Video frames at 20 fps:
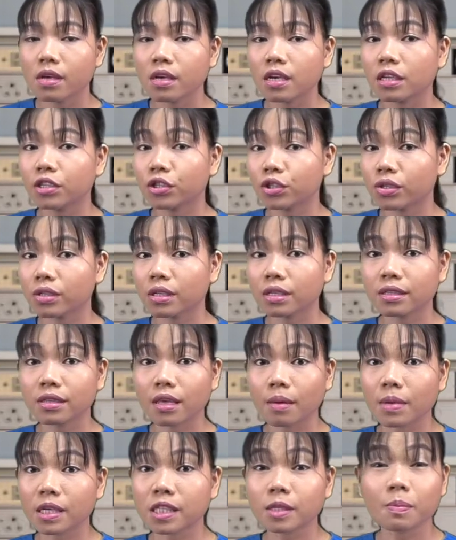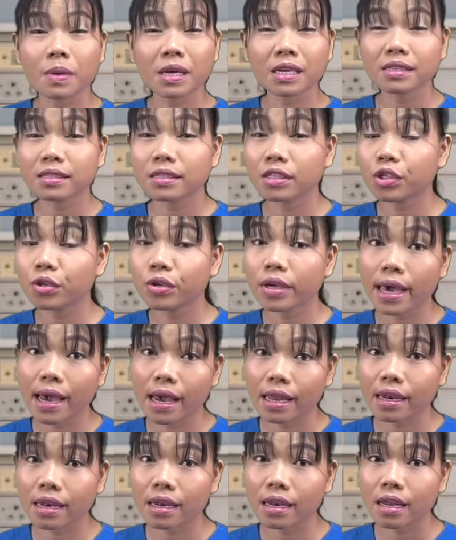insulate them as best as you
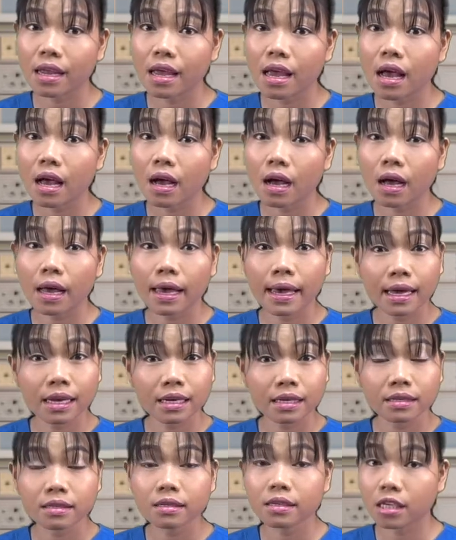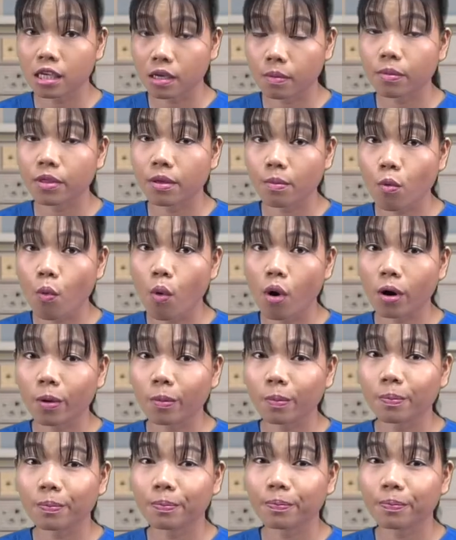can, and keep them warm.